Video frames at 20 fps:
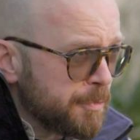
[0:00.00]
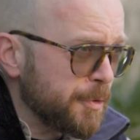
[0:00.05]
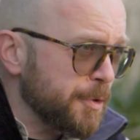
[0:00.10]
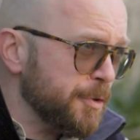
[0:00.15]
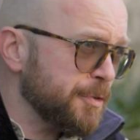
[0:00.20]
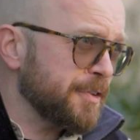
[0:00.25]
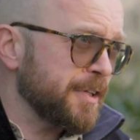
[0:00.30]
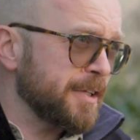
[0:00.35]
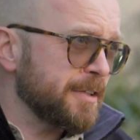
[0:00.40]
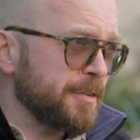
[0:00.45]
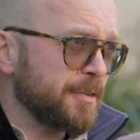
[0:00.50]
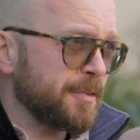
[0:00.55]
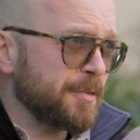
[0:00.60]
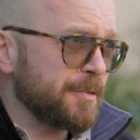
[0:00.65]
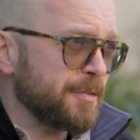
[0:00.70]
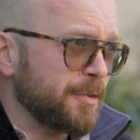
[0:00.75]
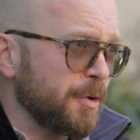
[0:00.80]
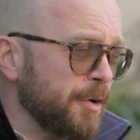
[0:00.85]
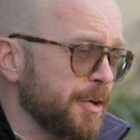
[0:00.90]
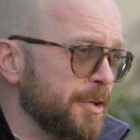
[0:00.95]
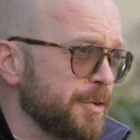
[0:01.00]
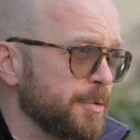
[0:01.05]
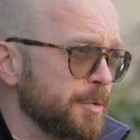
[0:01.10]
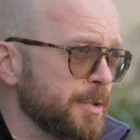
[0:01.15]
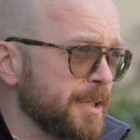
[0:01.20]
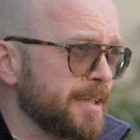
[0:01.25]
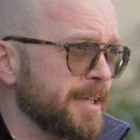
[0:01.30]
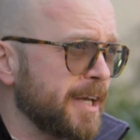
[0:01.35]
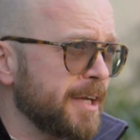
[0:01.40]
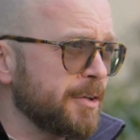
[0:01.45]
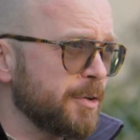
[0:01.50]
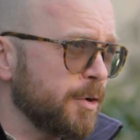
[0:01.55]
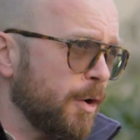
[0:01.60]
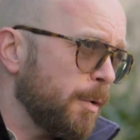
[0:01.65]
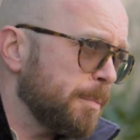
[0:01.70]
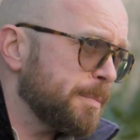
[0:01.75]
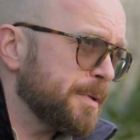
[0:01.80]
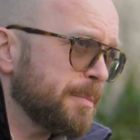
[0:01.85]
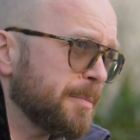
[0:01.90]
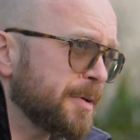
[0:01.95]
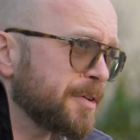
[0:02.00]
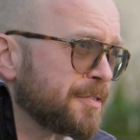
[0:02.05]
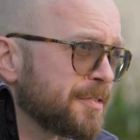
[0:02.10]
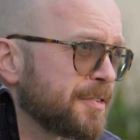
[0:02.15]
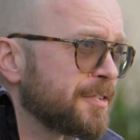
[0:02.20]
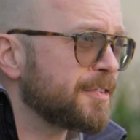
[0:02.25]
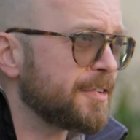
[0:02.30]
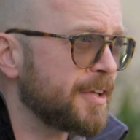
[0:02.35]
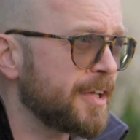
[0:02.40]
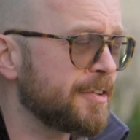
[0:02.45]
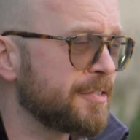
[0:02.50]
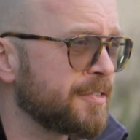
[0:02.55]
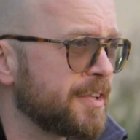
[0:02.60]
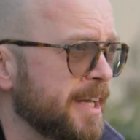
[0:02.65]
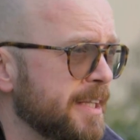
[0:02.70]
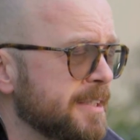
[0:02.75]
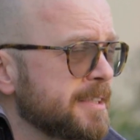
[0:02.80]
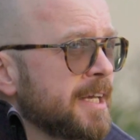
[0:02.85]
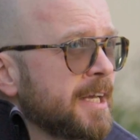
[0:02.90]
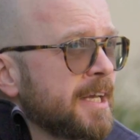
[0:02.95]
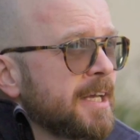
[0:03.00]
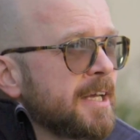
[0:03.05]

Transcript: first and talking to the techno-optimists is that